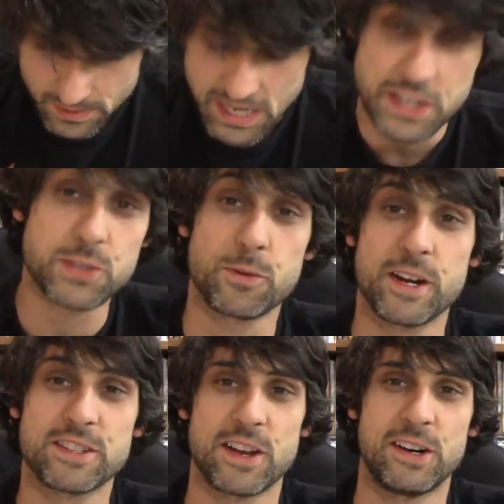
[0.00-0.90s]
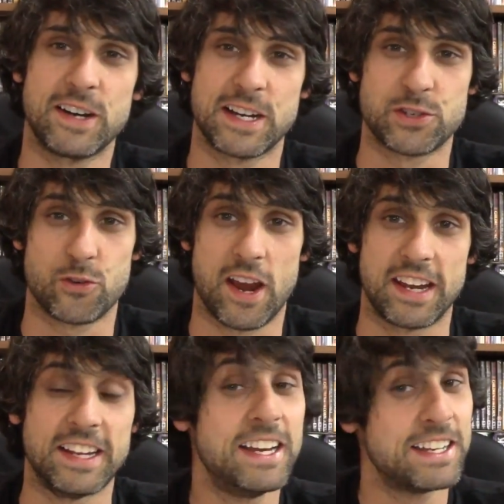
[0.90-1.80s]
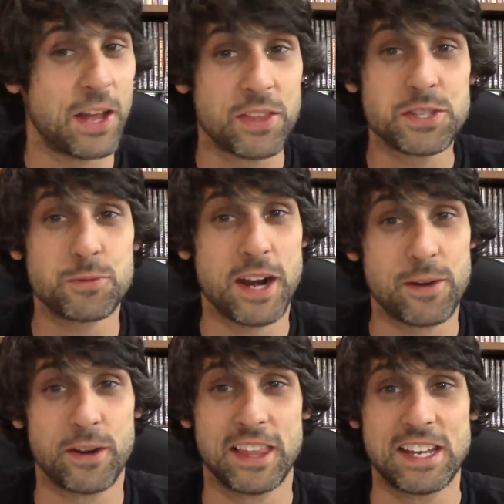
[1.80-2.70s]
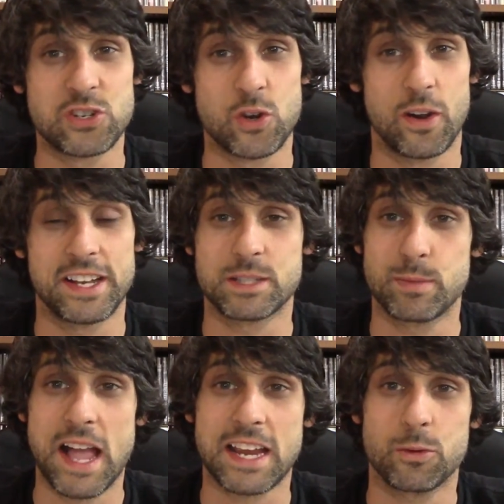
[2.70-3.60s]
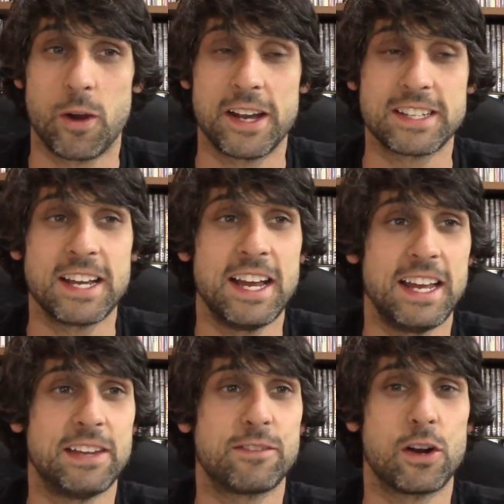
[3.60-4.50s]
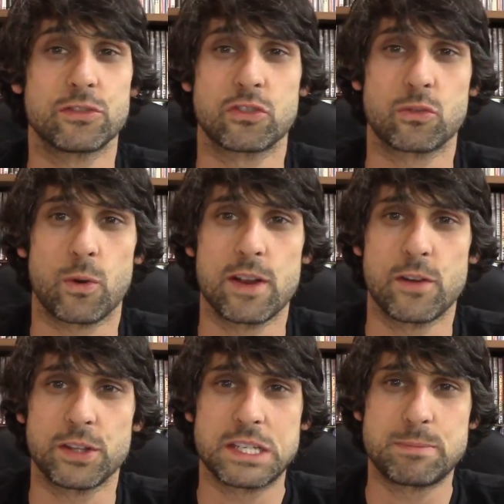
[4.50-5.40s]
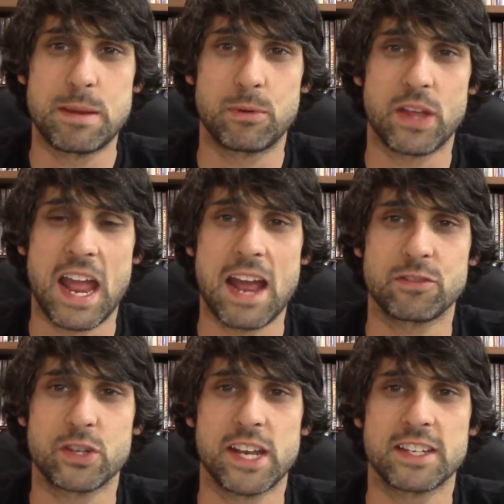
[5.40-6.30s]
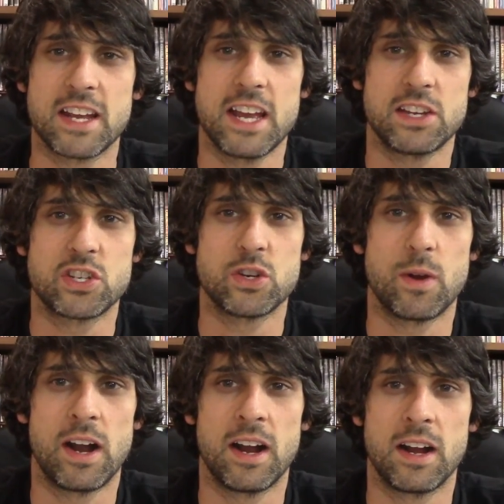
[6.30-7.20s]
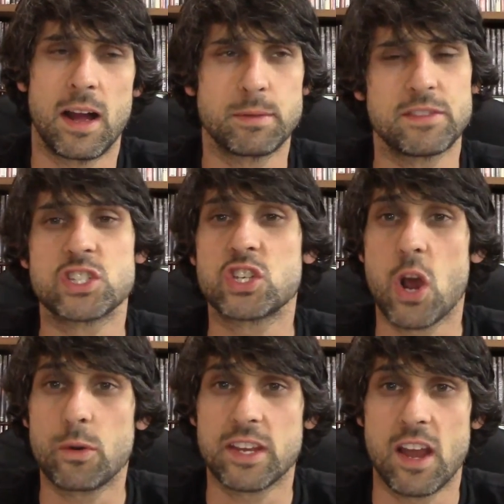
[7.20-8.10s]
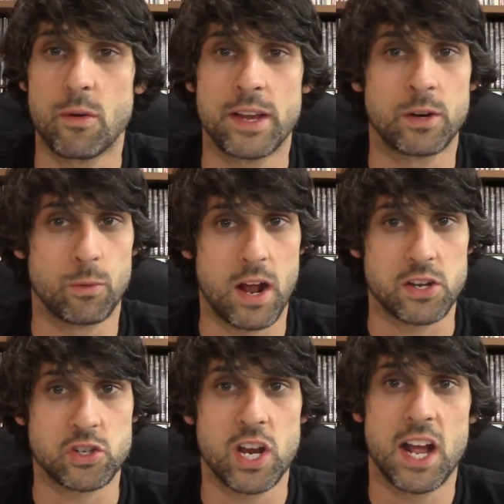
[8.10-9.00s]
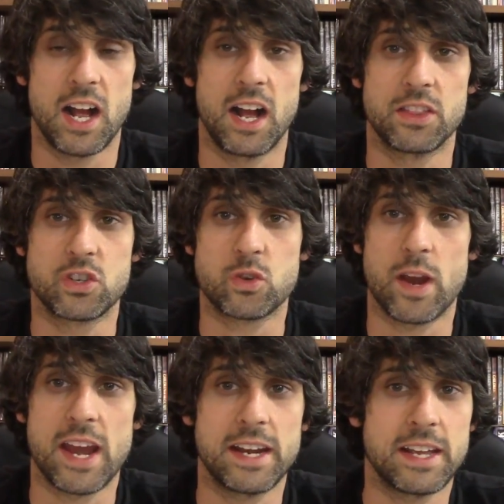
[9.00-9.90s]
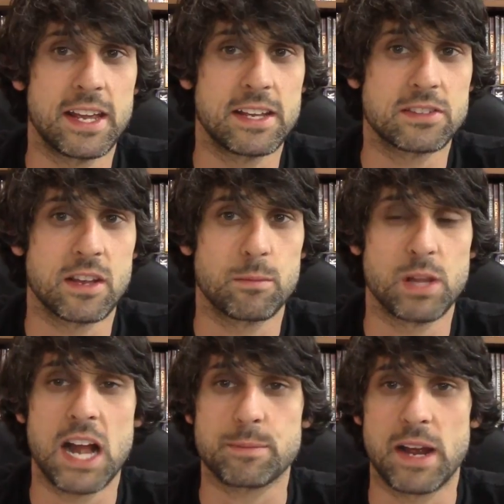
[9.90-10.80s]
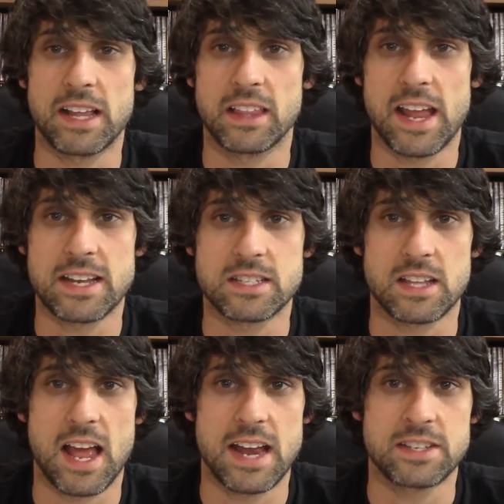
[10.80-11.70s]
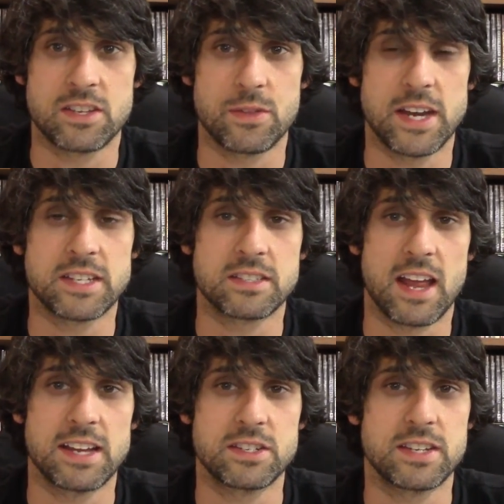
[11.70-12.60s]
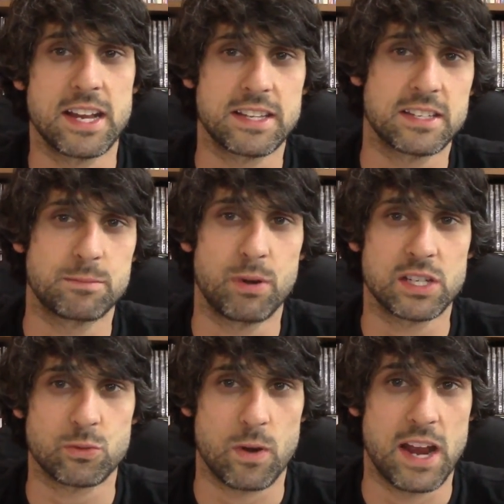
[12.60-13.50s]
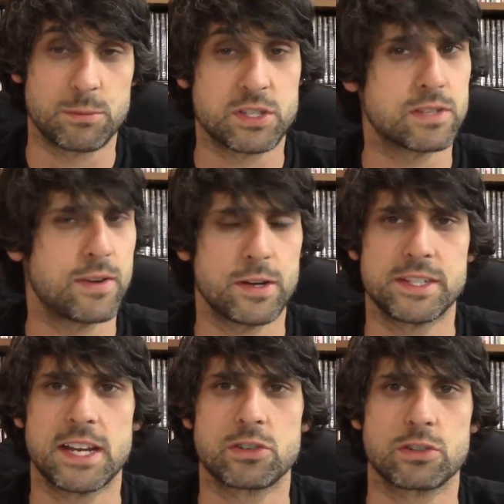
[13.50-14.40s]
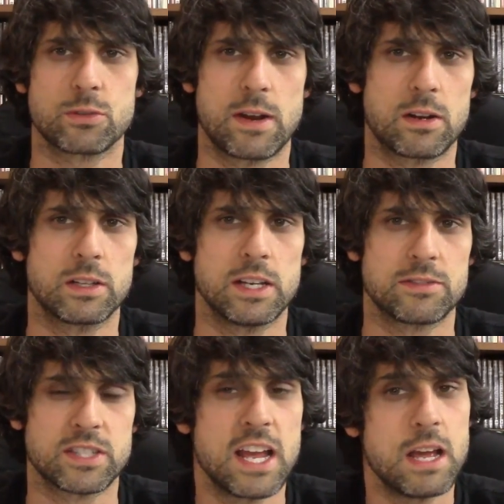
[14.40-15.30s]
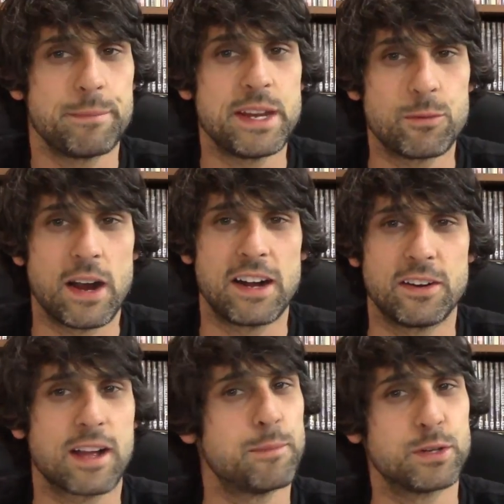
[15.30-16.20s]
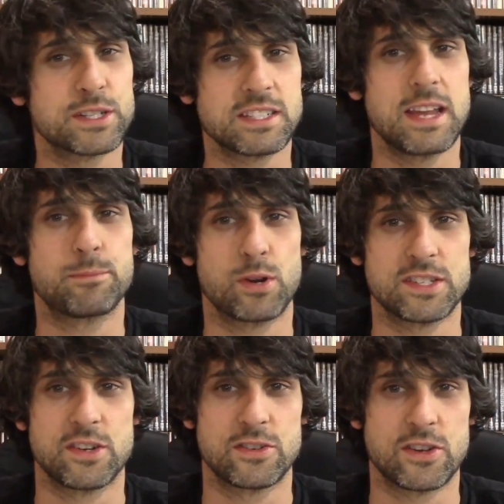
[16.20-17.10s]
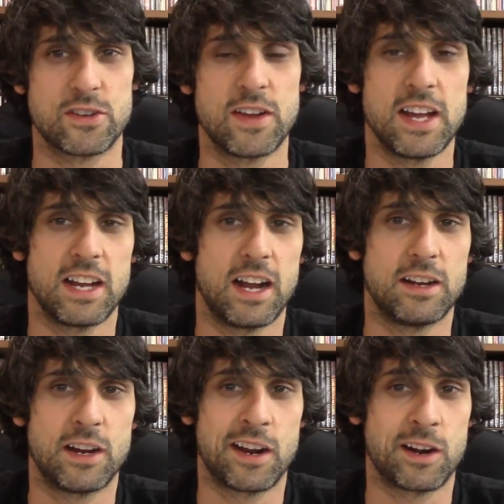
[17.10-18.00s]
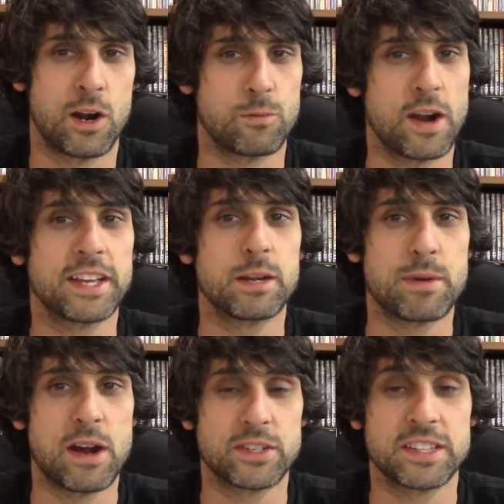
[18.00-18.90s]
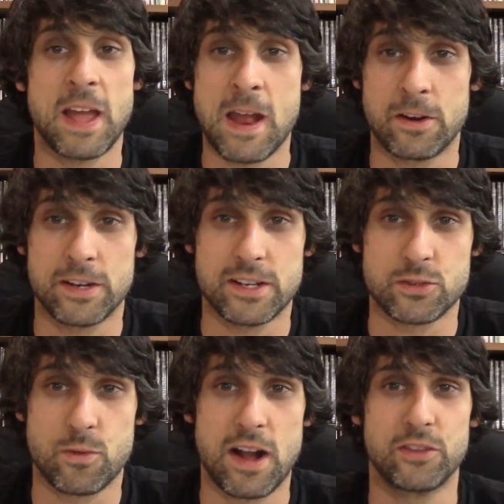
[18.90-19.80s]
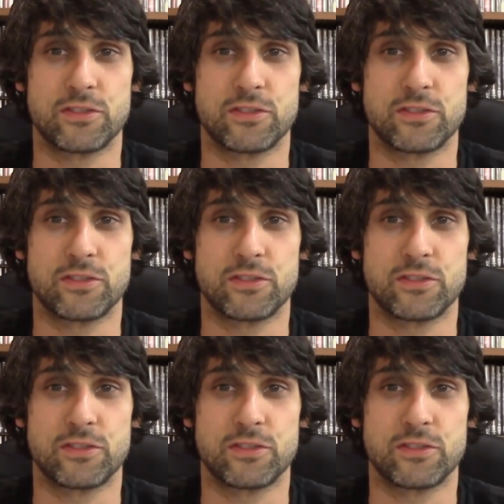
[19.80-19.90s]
And this one is all on a train. Now, this one I really enjoy. It's black and white. It follows the story of all these people that have to get to, uh, I believe it's Tokyo in a rush. Uh, the train is uh, blocked by a landslide, so they decide to take this bus ride, which is very dangerous around cliffs. Meanwhile, a couple escaped prisoners are uh, are running about in that area as well.